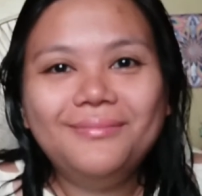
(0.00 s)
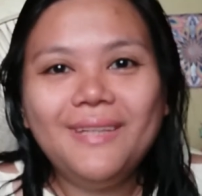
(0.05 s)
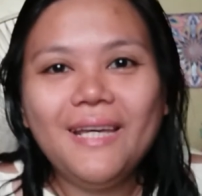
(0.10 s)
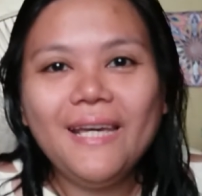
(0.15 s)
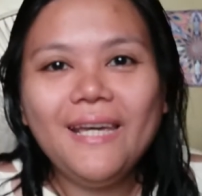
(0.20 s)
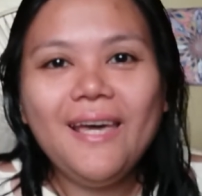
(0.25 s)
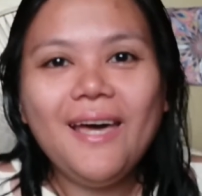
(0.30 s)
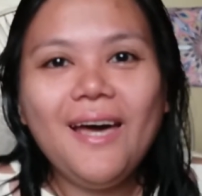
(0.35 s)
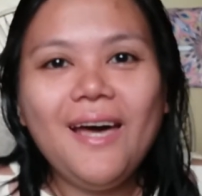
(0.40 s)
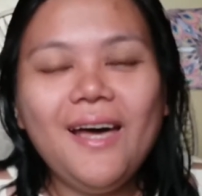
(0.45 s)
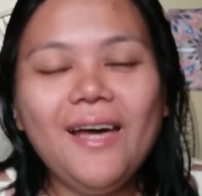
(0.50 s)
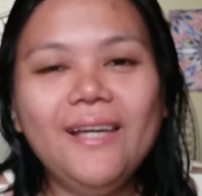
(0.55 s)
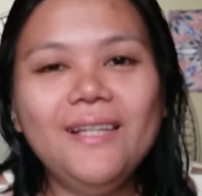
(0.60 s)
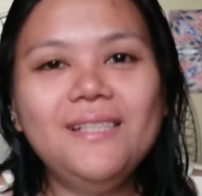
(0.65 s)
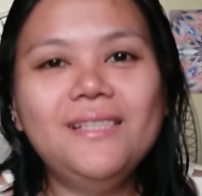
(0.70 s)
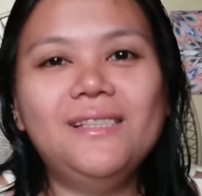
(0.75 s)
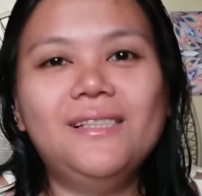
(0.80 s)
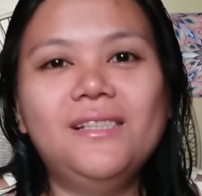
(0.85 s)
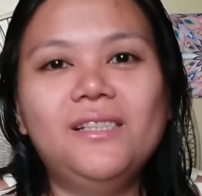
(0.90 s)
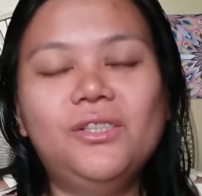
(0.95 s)
Hi
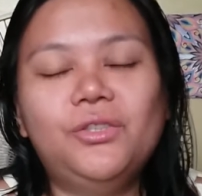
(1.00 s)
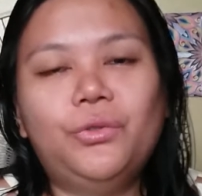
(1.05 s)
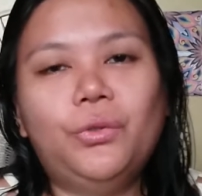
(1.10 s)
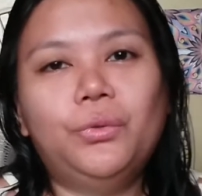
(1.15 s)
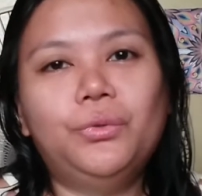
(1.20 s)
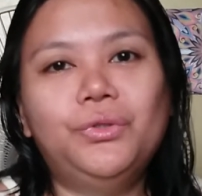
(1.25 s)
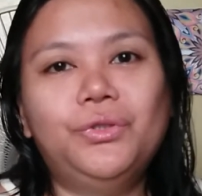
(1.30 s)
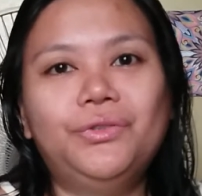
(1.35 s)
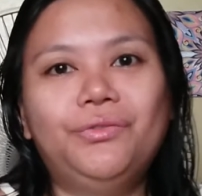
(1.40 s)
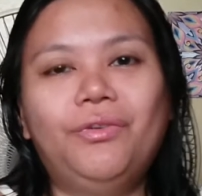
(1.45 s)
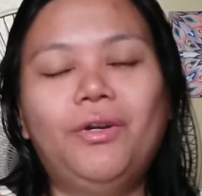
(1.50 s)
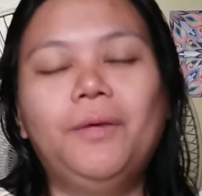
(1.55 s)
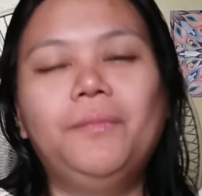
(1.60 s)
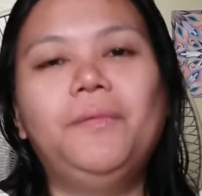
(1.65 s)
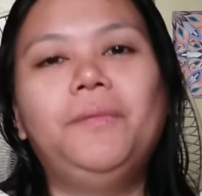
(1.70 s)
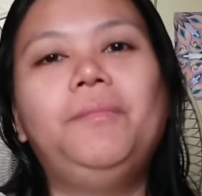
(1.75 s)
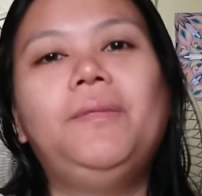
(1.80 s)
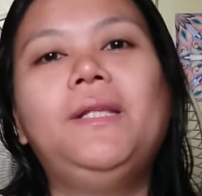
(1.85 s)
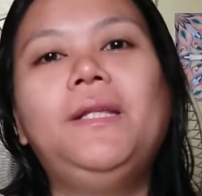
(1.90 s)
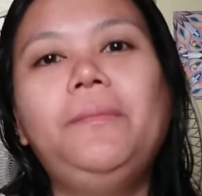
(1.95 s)
guys, it's Rose from
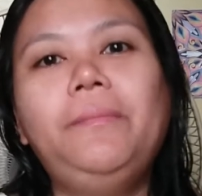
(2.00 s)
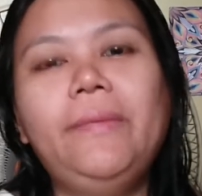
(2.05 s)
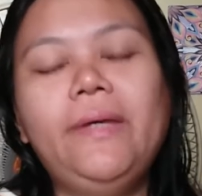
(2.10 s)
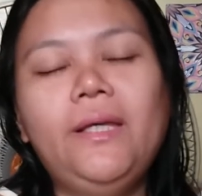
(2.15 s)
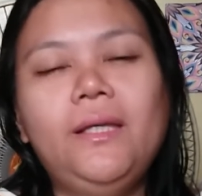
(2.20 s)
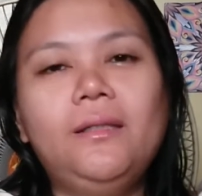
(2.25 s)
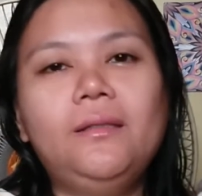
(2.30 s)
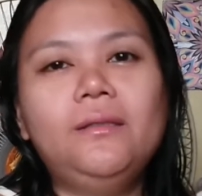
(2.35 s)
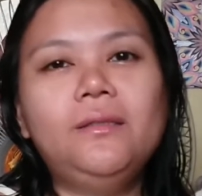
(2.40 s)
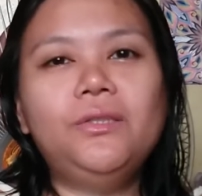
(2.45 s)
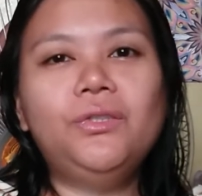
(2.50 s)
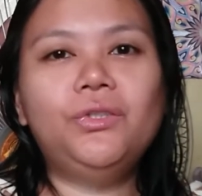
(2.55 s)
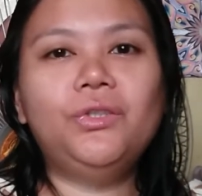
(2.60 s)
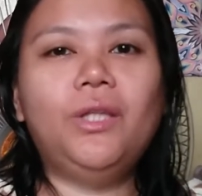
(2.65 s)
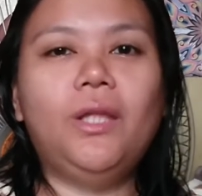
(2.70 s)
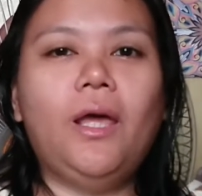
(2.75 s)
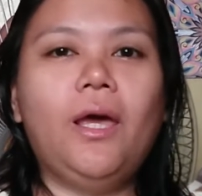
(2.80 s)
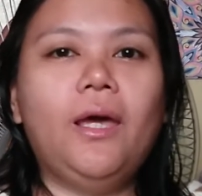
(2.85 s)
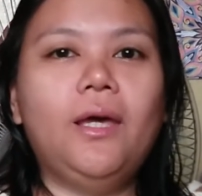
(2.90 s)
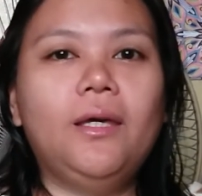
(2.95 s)
the Philippines.
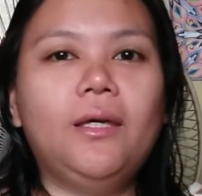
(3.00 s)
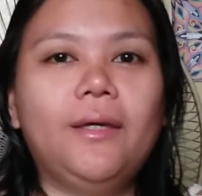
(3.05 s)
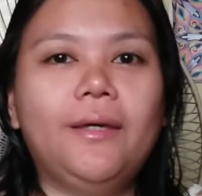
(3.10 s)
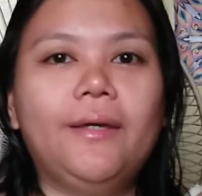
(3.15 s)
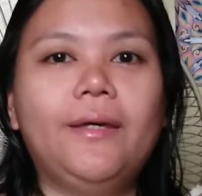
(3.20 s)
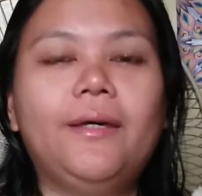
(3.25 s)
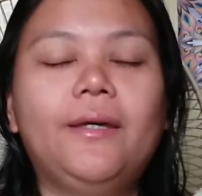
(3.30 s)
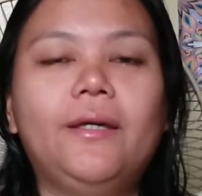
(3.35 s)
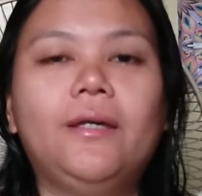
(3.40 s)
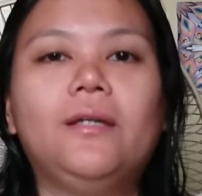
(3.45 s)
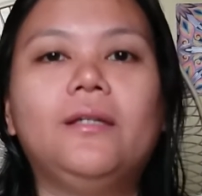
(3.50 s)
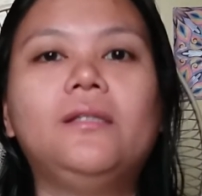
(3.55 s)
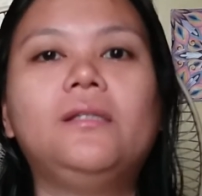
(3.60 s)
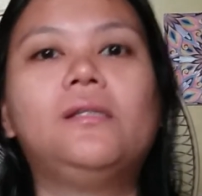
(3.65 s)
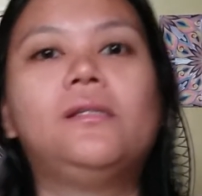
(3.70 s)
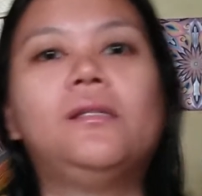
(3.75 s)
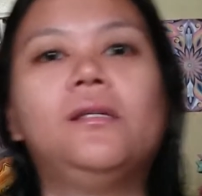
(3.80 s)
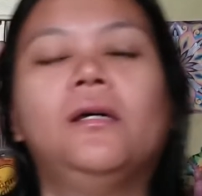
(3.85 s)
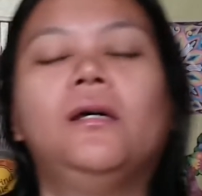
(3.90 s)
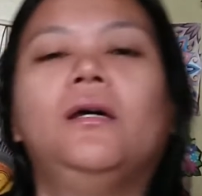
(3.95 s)
Today
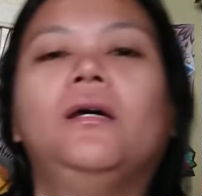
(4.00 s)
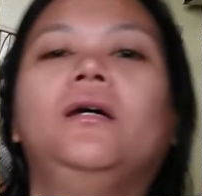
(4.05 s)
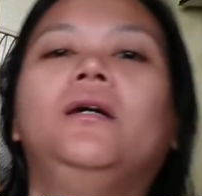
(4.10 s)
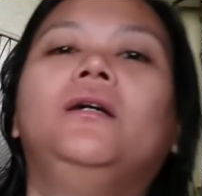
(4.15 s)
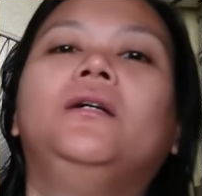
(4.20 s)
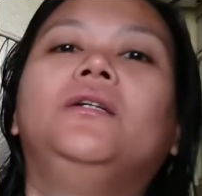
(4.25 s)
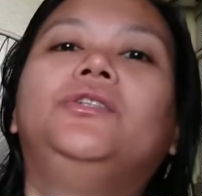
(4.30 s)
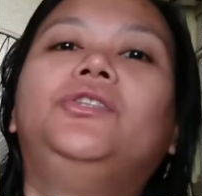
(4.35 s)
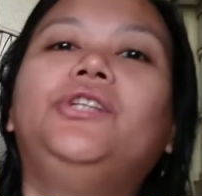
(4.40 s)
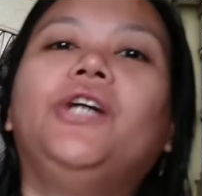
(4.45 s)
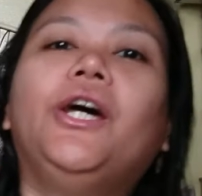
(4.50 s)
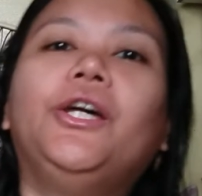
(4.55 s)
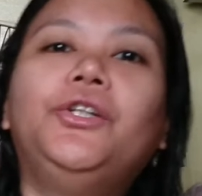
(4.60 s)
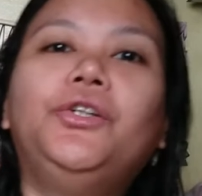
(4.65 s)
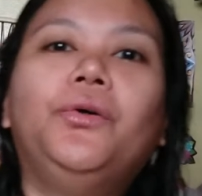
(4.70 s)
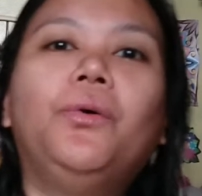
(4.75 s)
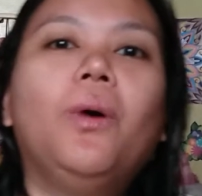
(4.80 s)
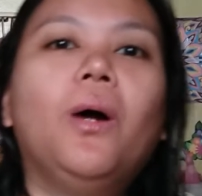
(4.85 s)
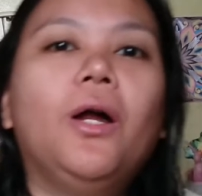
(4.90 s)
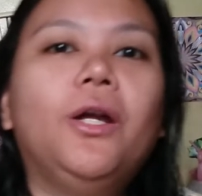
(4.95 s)
is
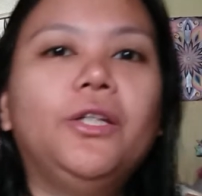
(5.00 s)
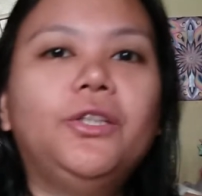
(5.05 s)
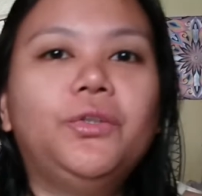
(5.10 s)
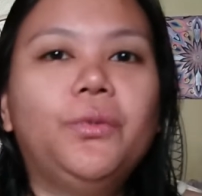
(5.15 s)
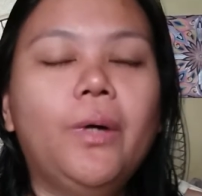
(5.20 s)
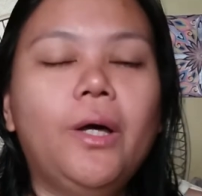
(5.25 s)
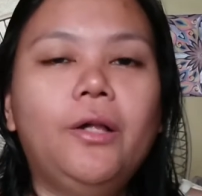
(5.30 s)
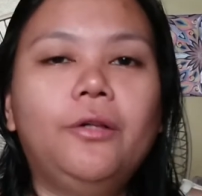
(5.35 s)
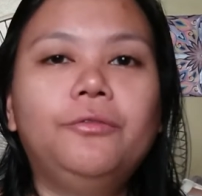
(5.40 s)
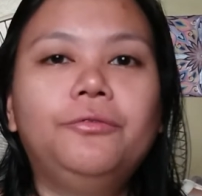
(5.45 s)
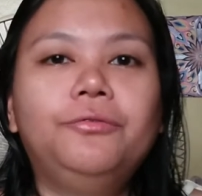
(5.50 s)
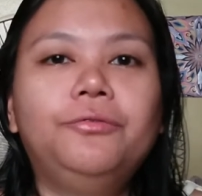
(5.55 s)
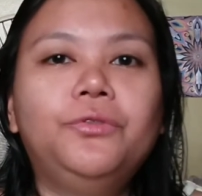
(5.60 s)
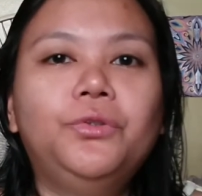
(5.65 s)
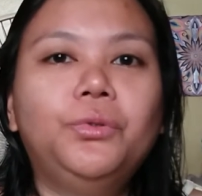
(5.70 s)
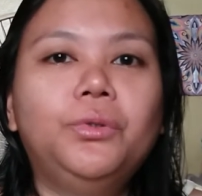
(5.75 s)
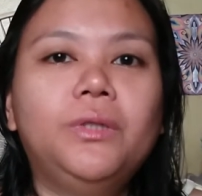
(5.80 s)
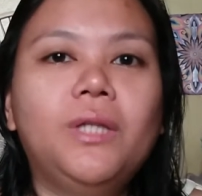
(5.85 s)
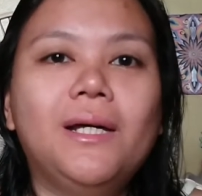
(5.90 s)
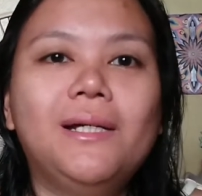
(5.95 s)
January 12,
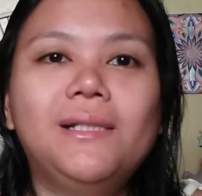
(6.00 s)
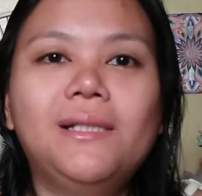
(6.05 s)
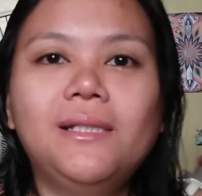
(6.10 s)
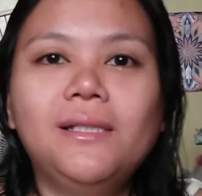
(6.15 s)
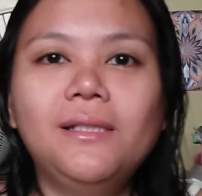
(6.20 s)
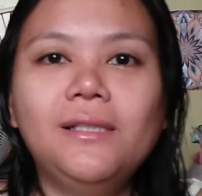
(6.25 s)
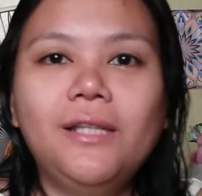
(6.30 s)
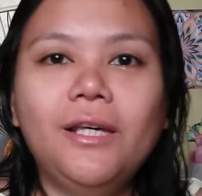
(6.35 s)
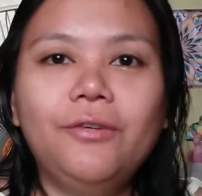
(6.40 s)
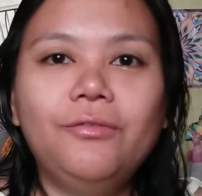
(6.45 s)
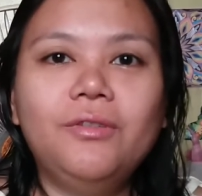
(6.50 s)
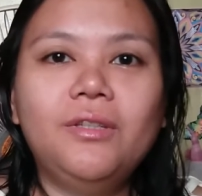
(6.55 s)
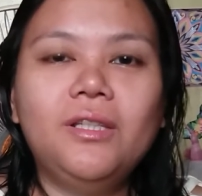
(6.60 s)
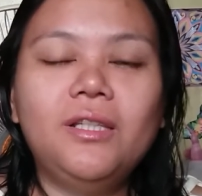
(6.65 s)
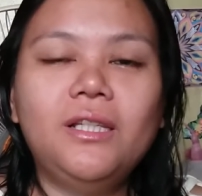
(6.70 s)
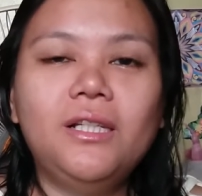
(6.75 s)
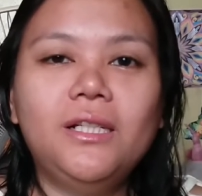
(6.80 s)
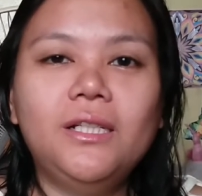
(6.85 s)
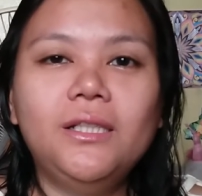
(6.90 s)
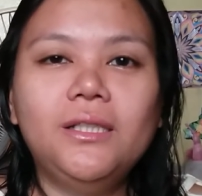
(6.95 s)

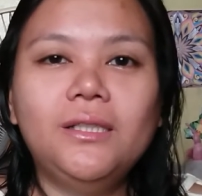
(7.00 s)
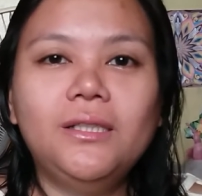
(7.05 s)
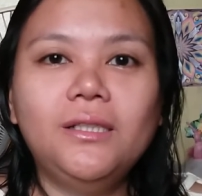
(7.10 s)
2017.